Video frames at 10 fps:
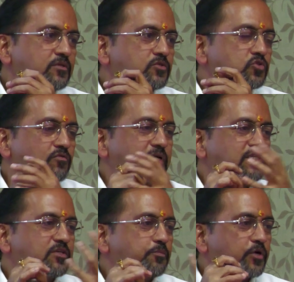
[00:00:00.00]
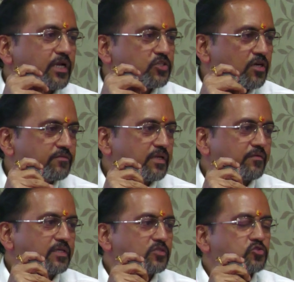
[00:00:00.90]
So what is the potential of their
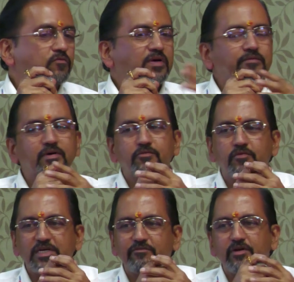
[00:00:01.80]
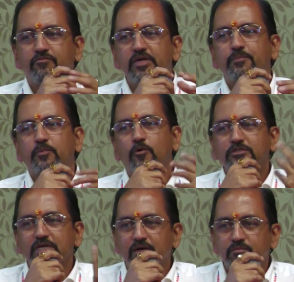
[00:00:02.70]
waste? So whatever we
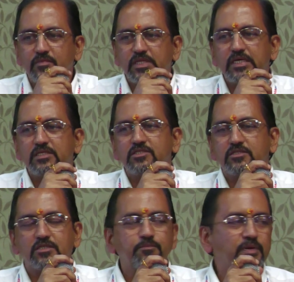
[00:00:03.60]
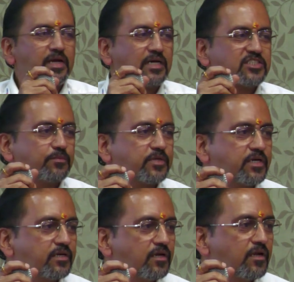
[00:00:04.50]
proposed them, they simply
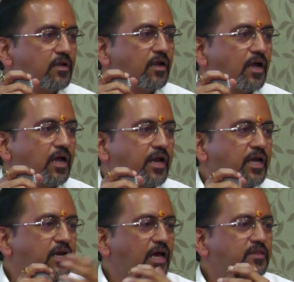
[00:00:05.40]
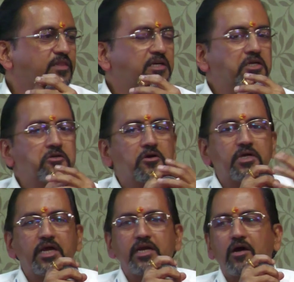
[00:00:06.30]
accepted, right? And they did not
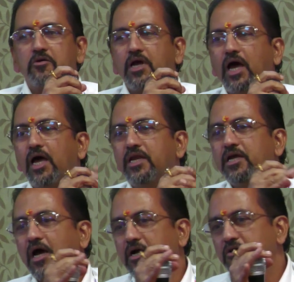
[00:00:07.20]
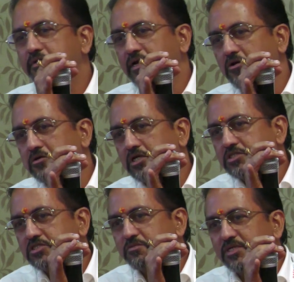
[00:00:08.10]
carry out any kind of technology
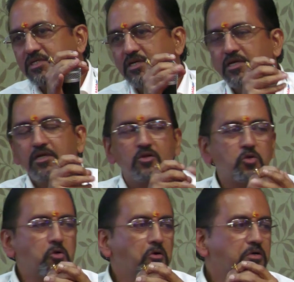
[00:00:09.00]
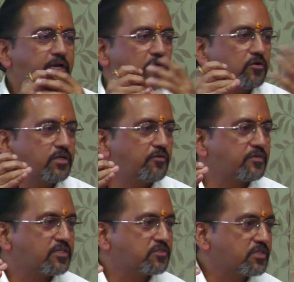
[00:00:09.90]
assessment, no technology
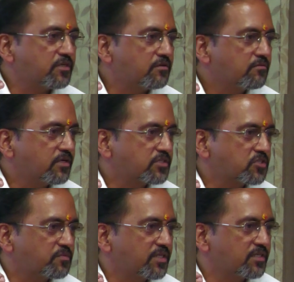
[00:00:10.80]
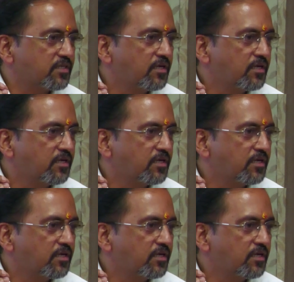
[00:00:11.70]
efficiency assessment,